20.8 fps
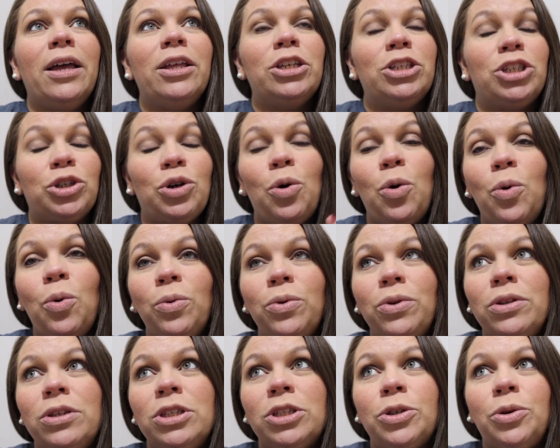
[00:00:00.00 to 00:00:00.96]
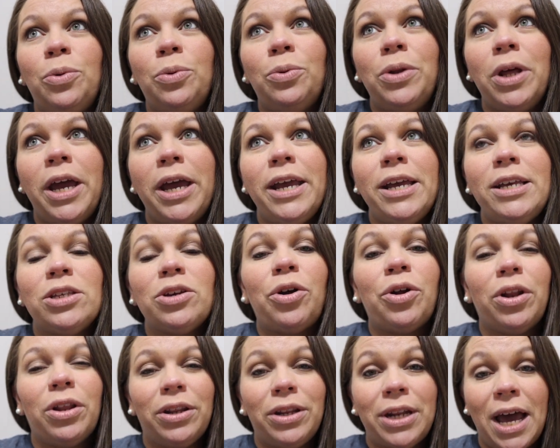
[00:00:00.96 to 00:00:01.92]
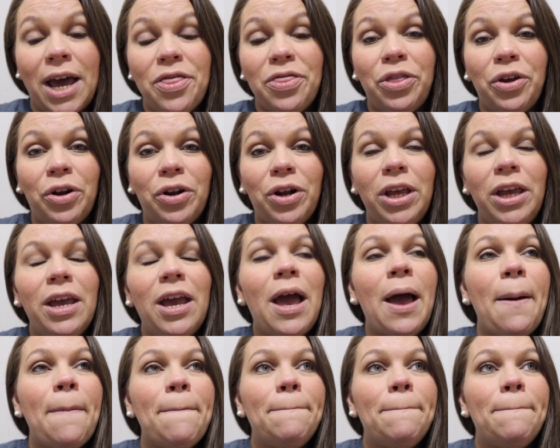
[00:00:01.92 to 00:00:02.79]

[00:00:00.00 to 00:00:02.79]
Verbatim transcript: school school days are 9:30,